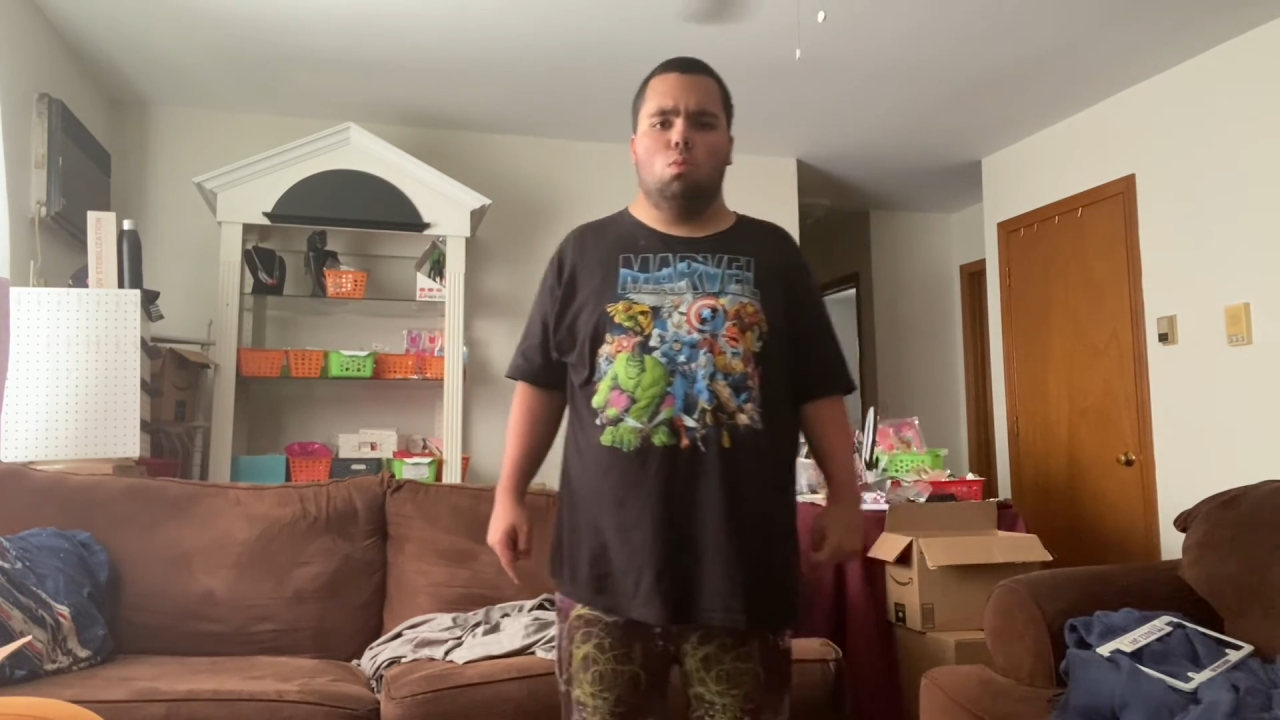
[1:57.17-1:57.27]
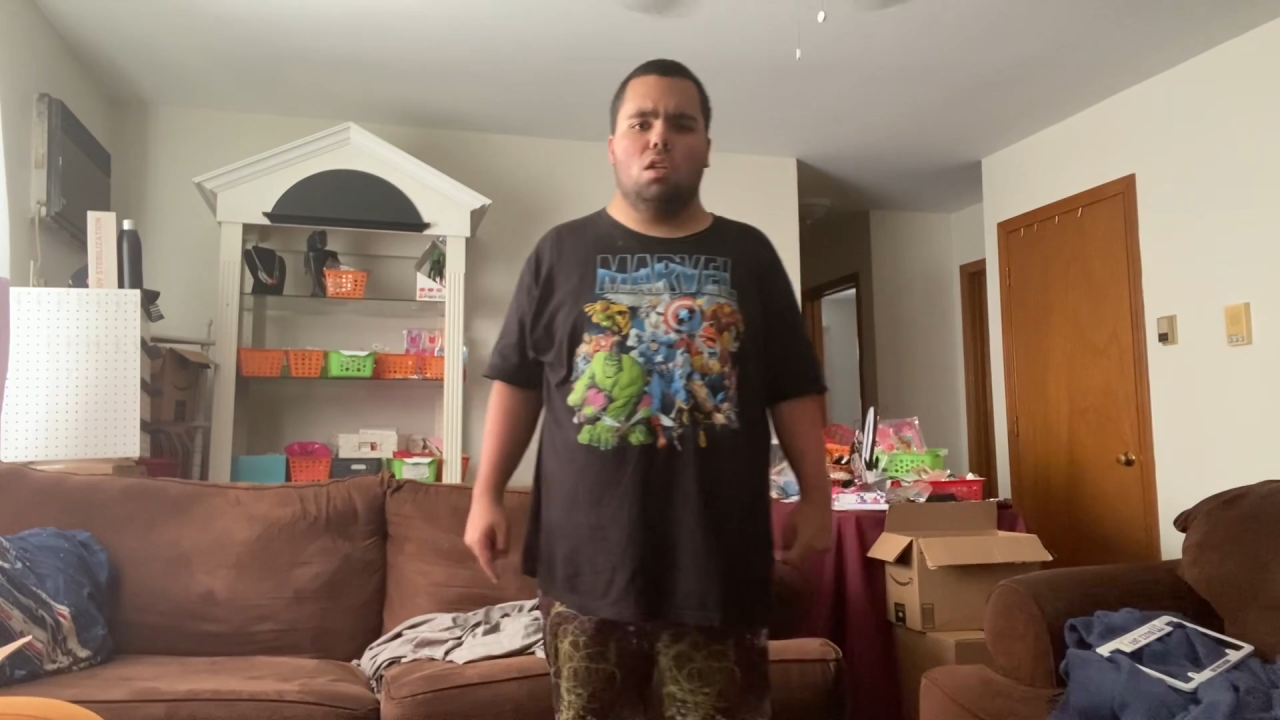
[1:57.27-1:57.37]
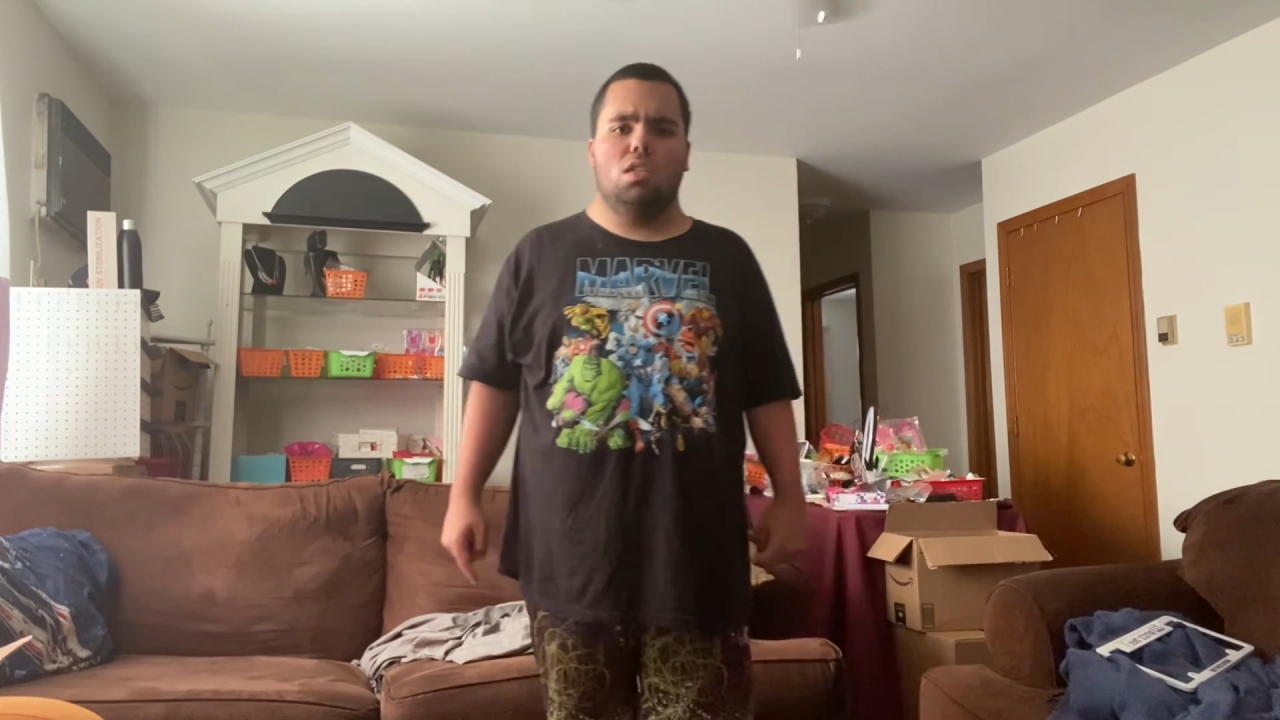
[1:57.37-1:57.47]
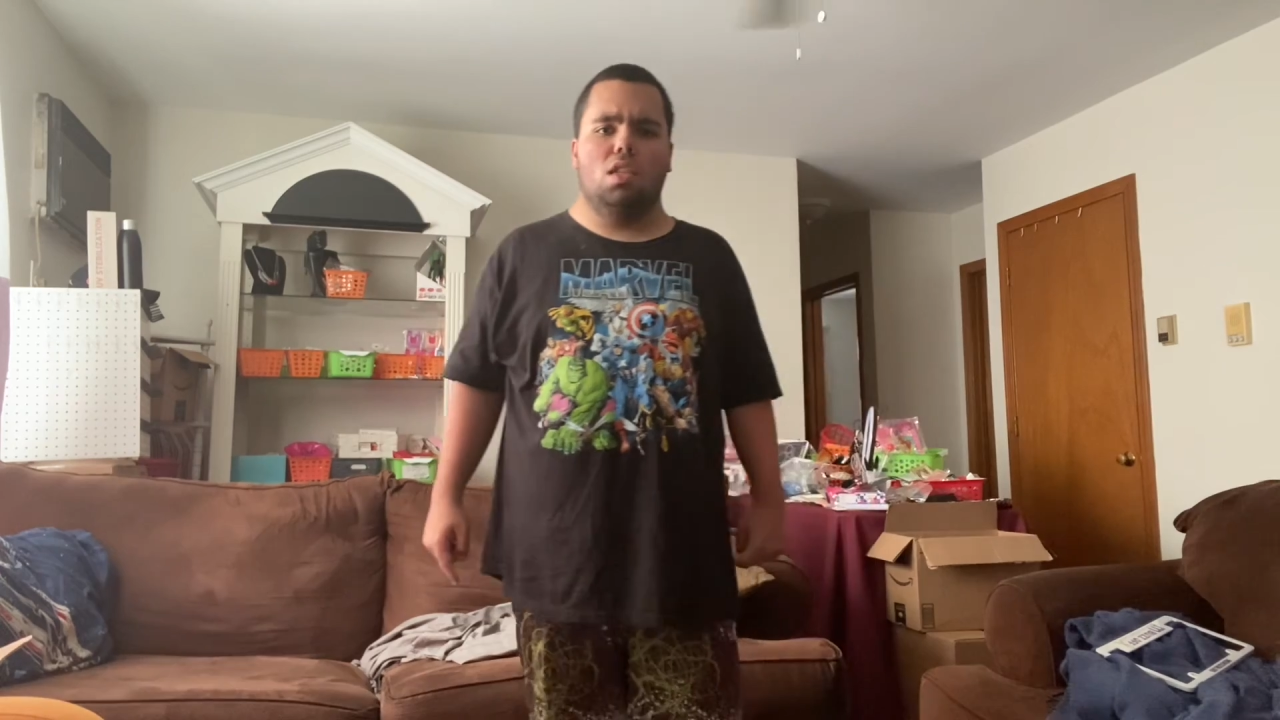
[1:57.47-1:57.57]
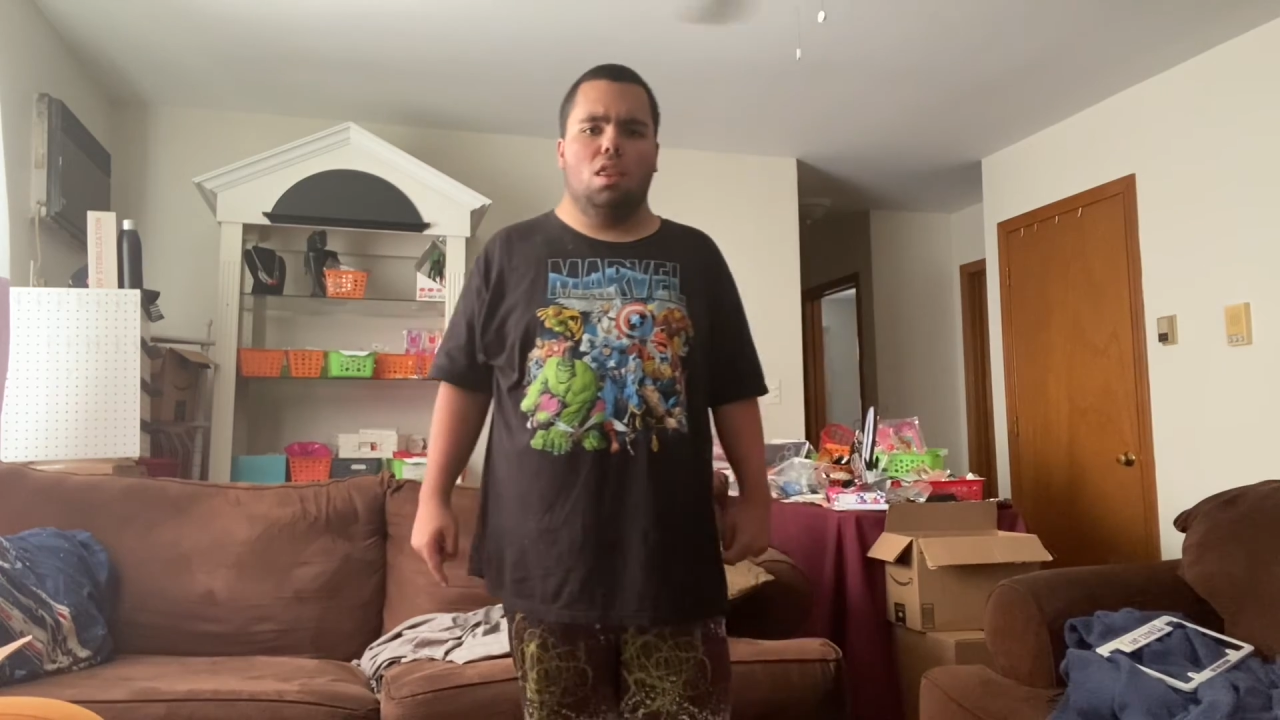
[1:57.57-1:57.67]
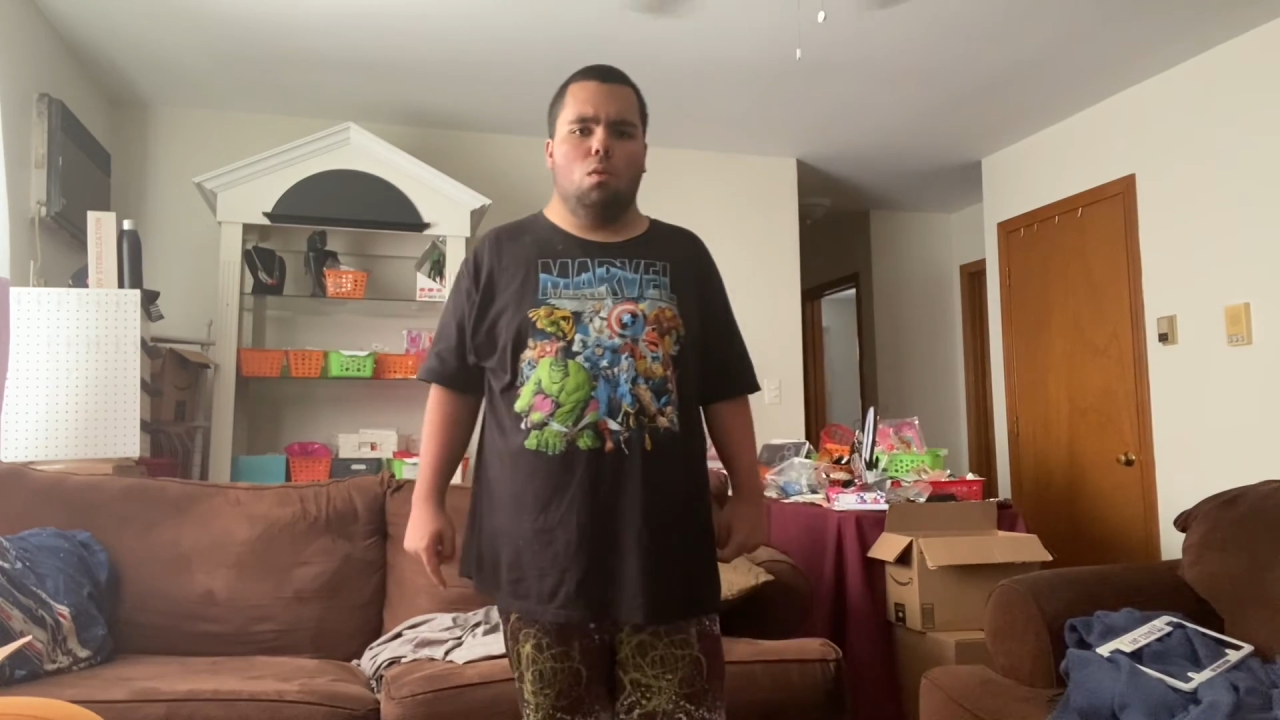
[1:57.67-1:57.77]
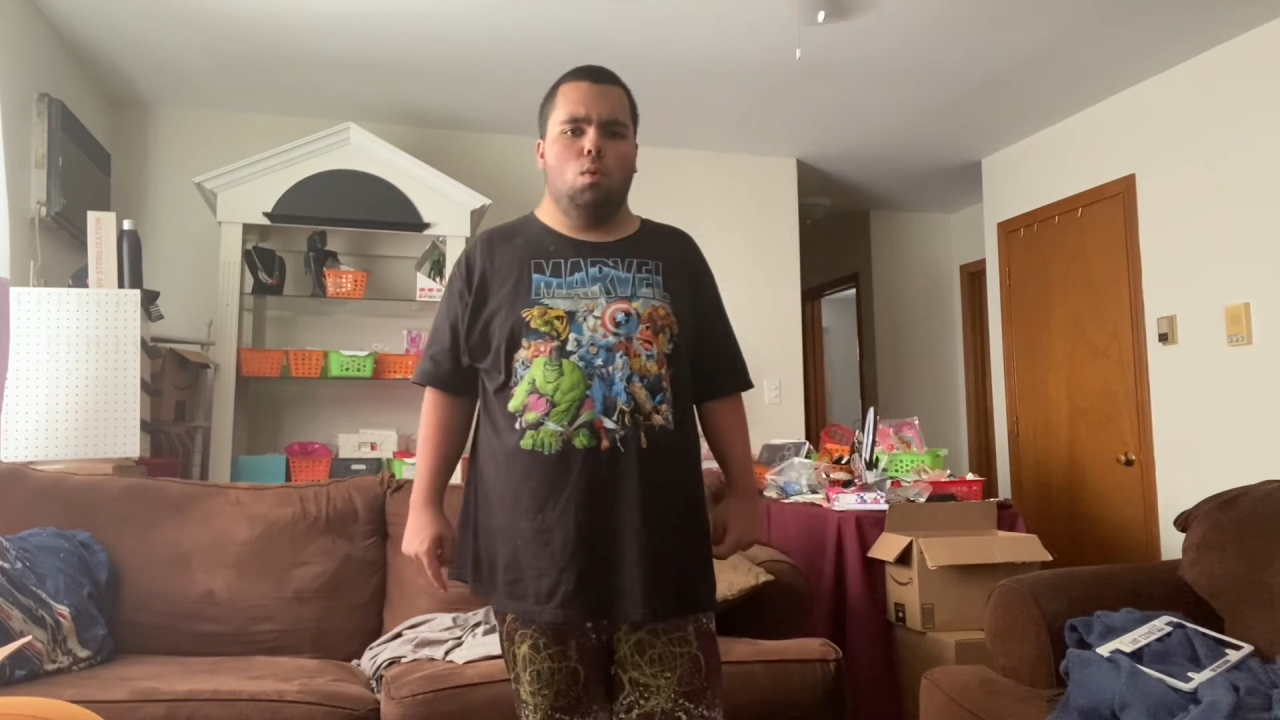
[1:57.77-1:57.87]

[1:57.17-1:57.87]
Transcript: worse than the